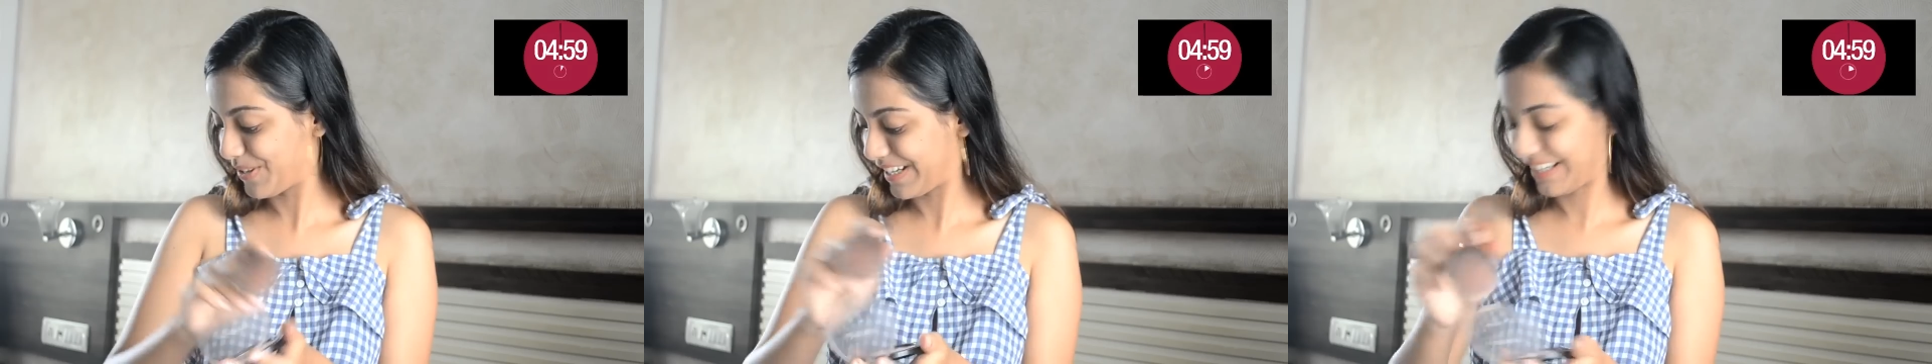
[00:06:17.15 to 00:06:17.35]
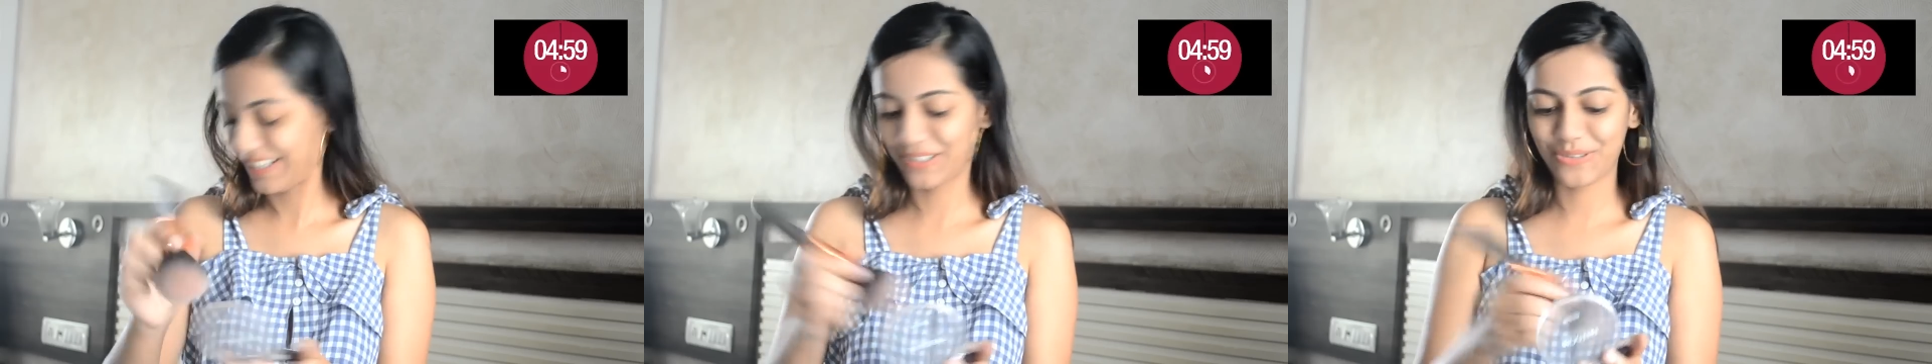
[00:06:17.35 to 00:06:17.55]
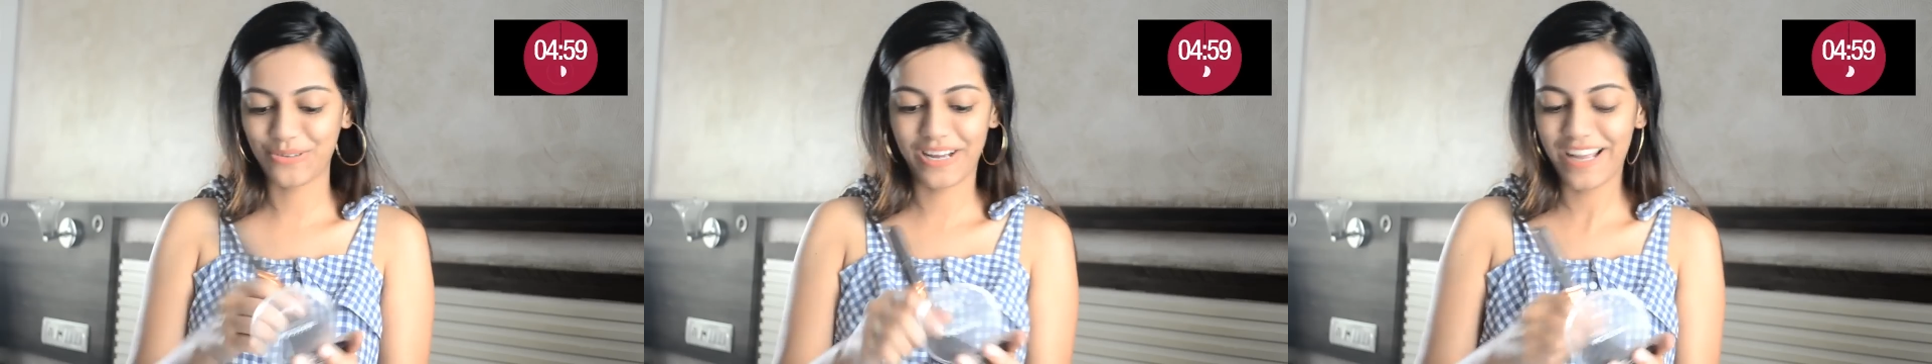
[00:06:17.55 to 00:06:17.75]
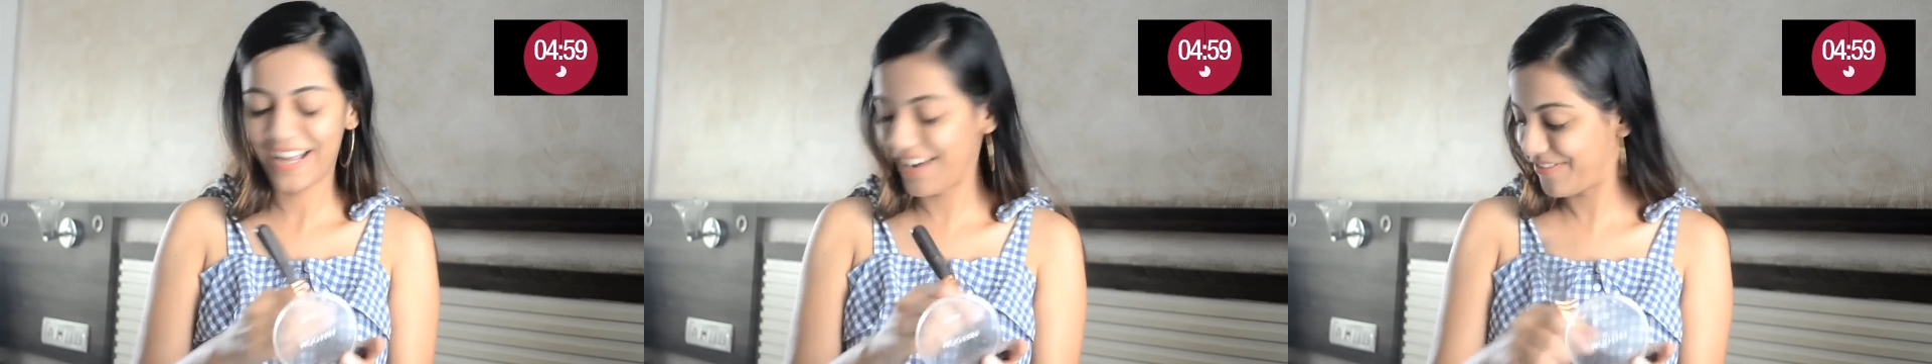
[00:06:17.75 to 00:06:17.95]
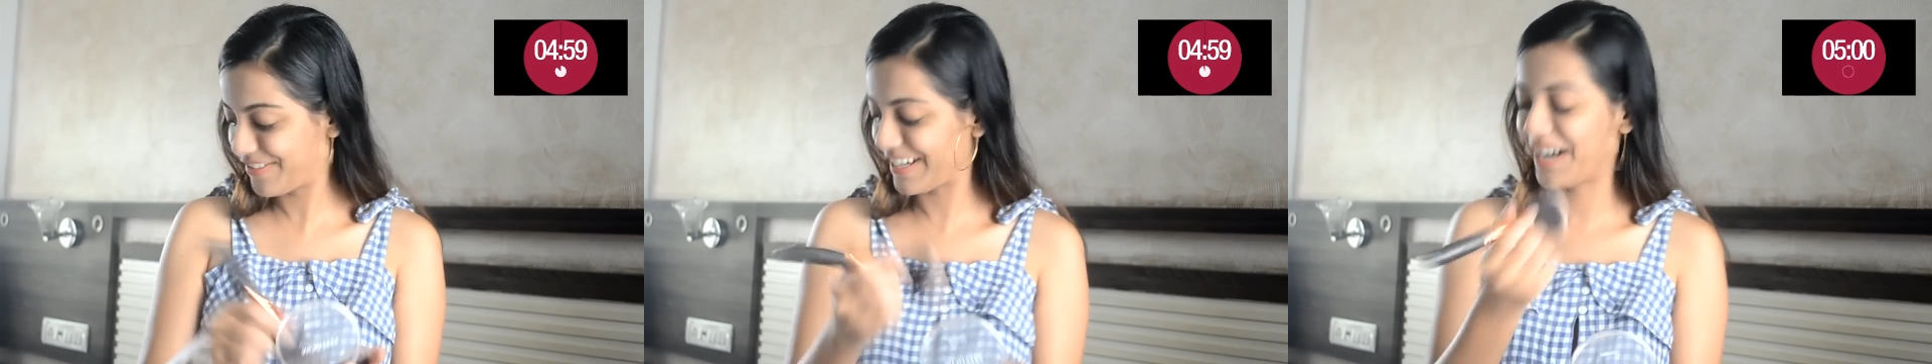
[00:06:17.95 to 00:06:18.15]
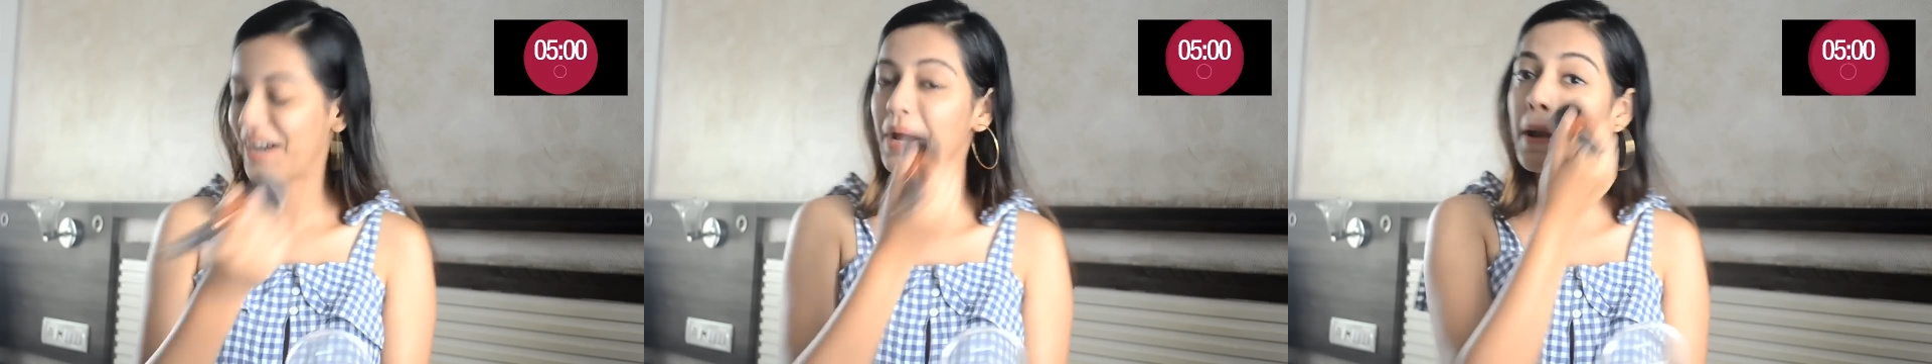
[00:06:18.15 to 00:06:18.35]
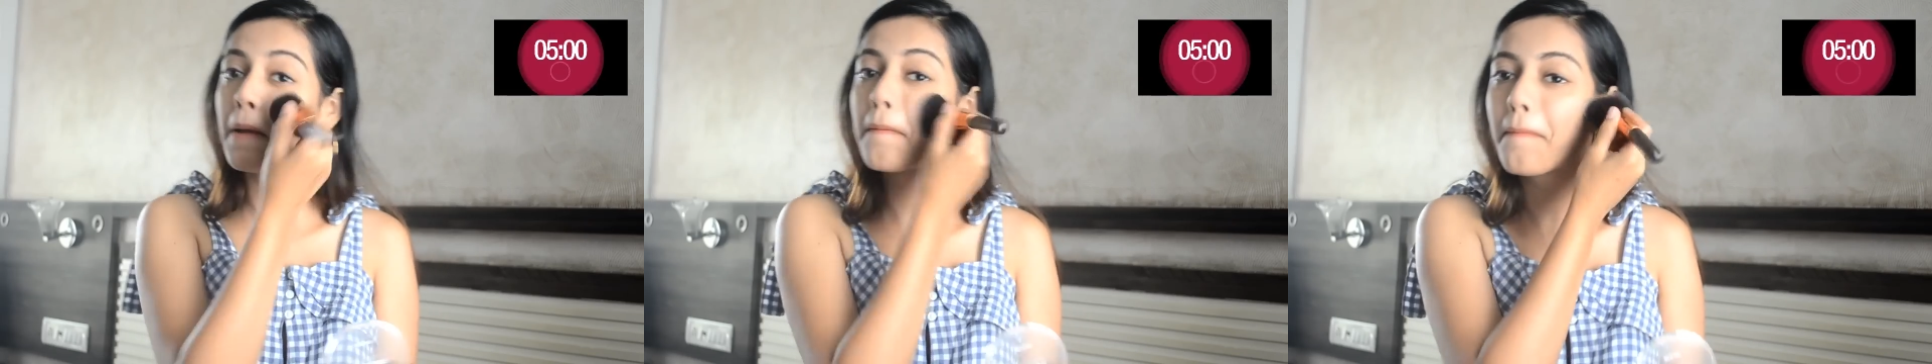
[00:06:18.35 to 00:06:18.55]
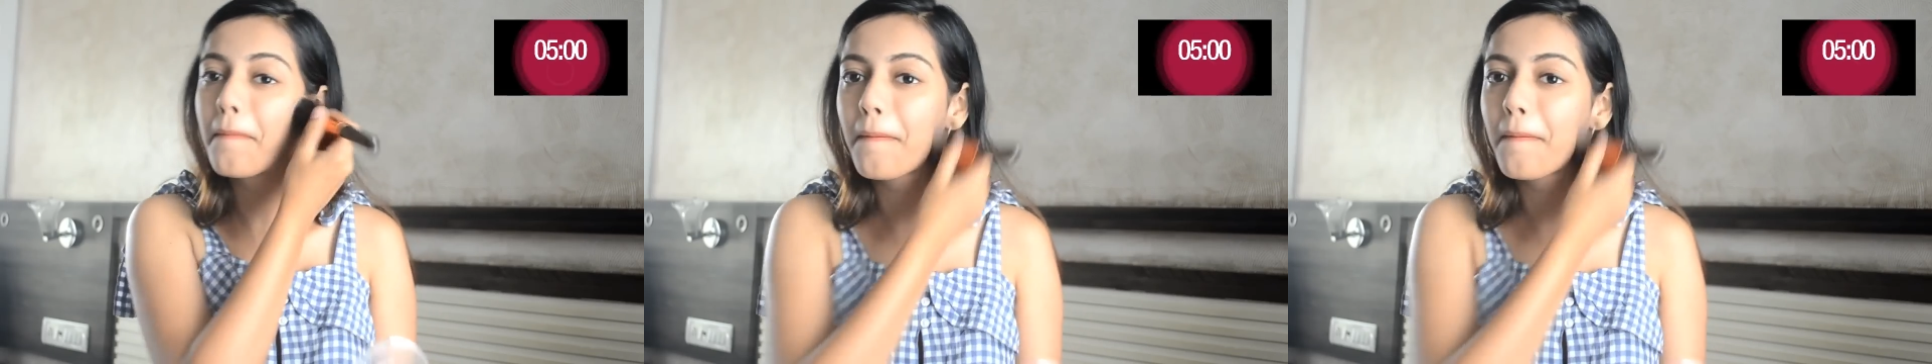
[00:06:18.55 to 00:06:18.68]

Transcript: Do I have time?